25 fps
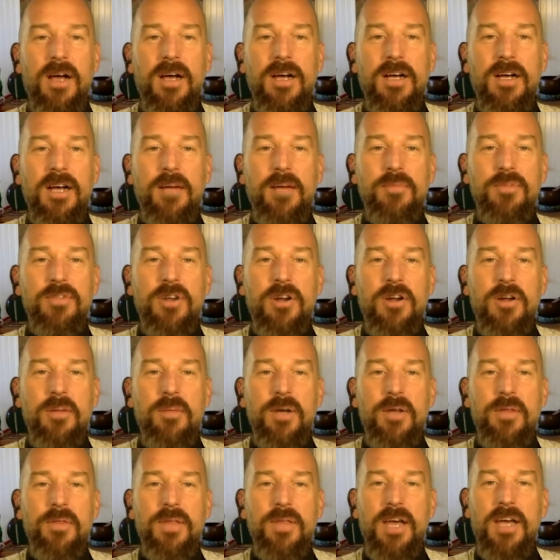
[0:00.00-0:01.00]
I'm sorry
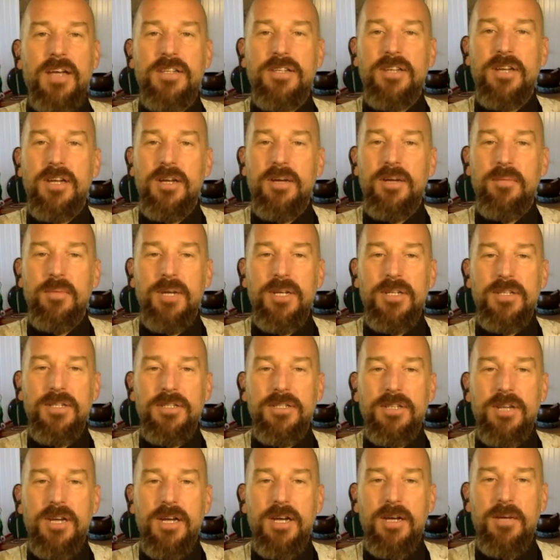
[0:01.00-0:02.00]
about that, but
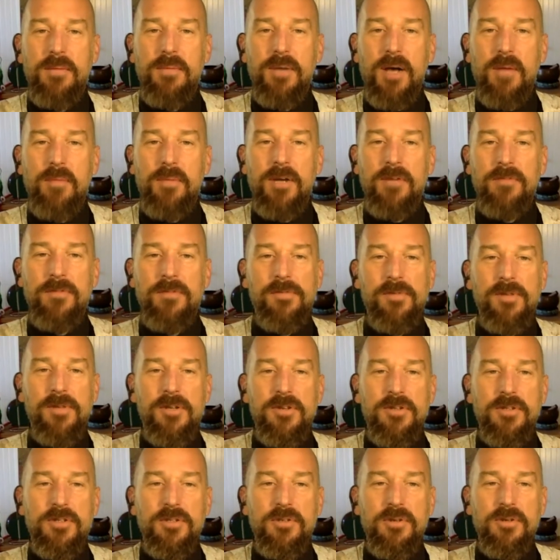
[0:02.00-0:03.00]
pop off if you need
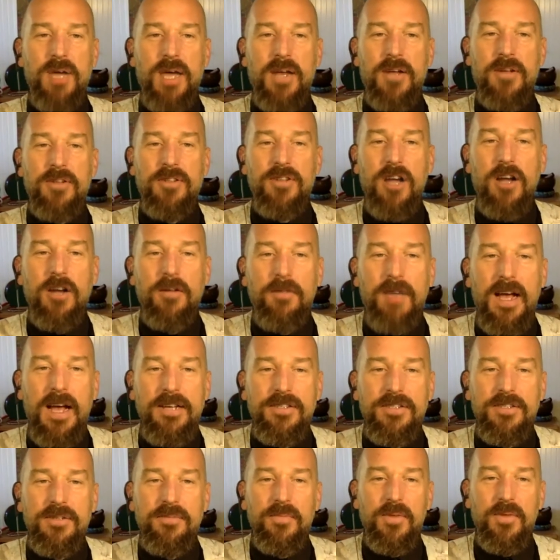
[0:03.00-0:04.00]
to, and I'll talk
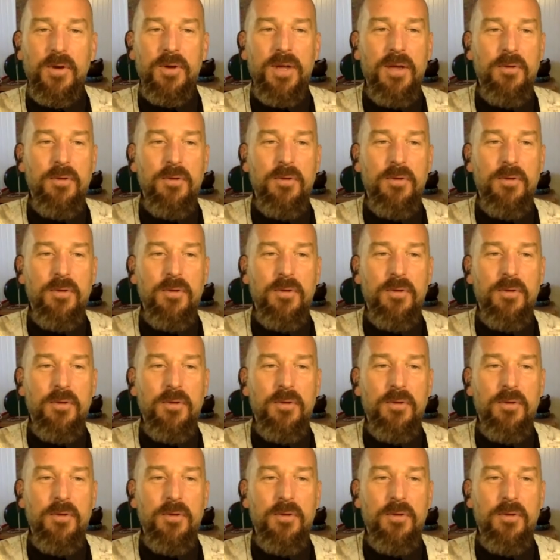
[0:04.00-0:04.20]
fast. Okay,